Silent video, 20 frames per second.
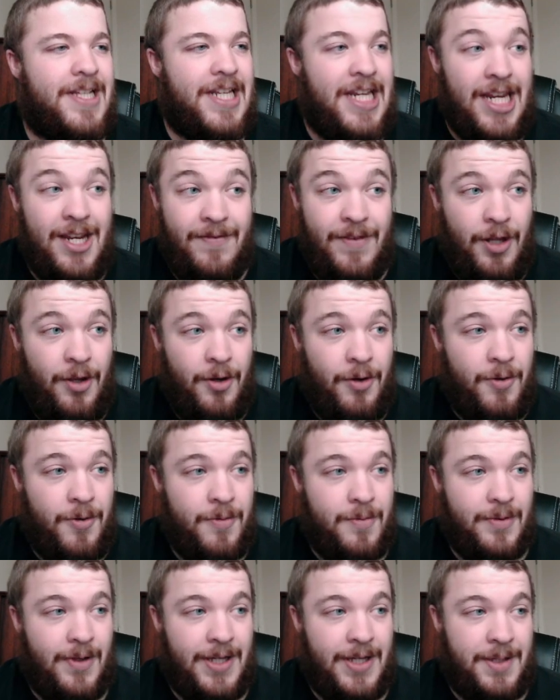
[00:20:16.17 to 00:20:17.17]
Even though
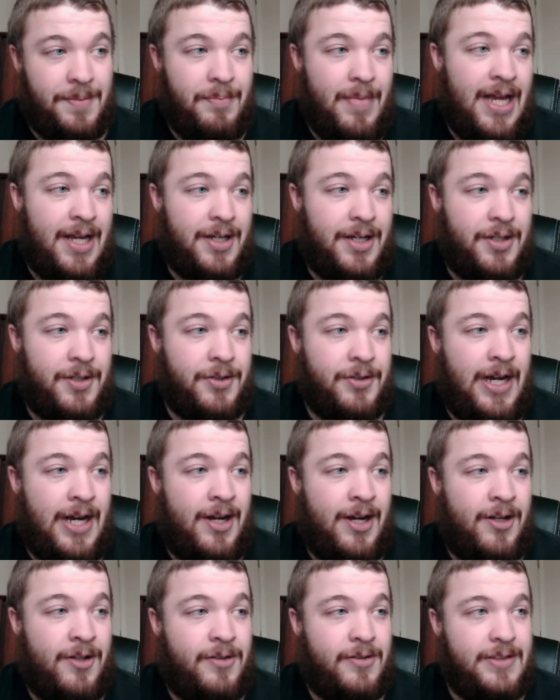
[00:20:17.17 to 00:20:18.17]
like Matt
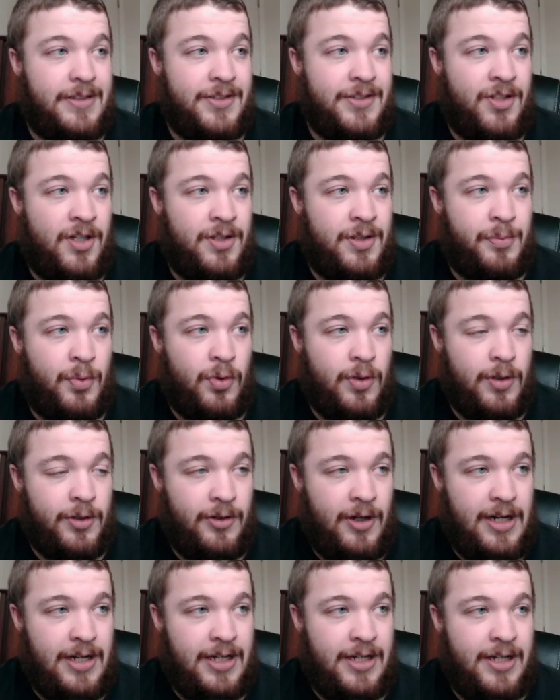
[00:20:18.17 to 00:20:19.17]
Corral is on the board
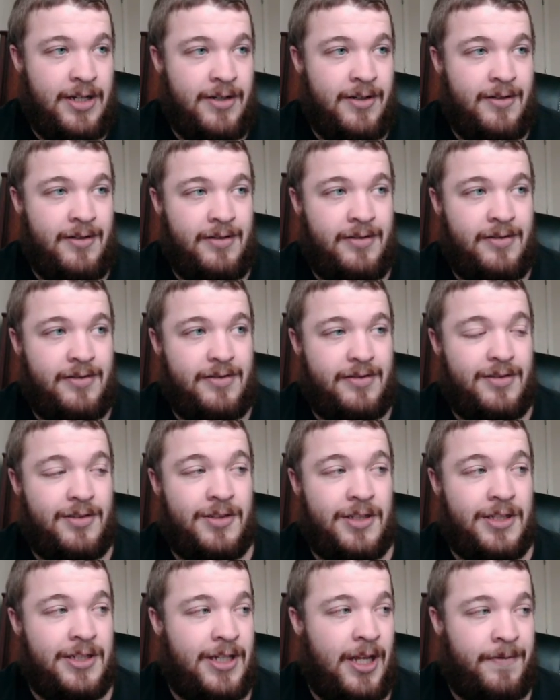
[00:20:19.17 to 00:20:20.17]
right here,
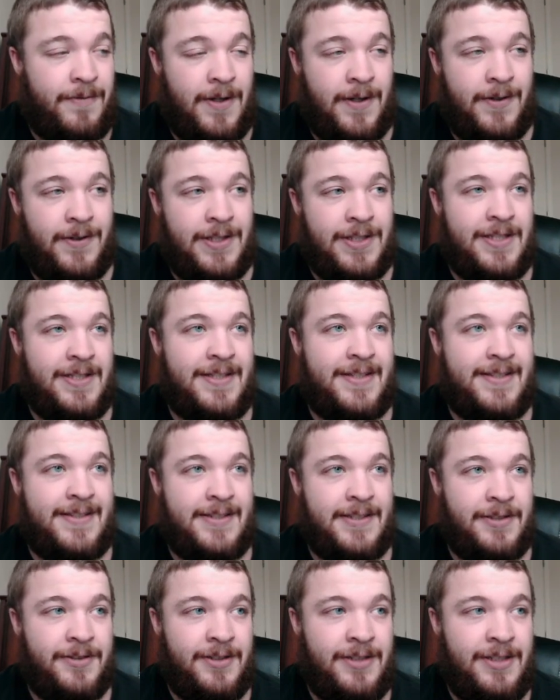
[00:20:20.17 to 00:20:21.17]
you can definitely
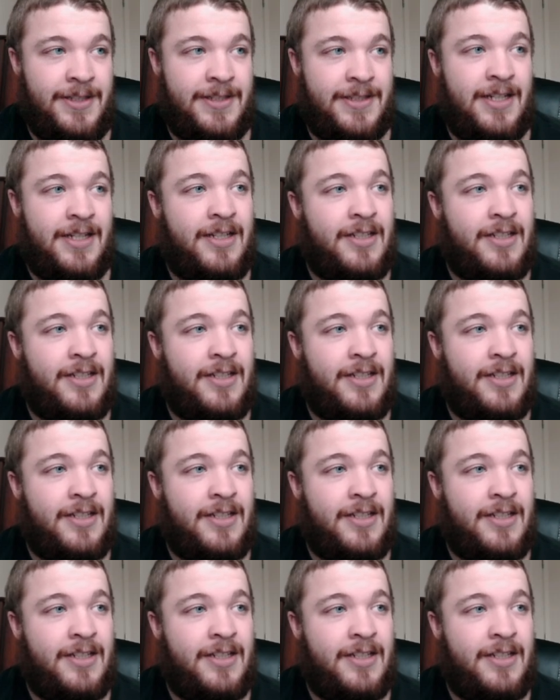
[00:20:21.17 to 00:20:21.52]
consider it.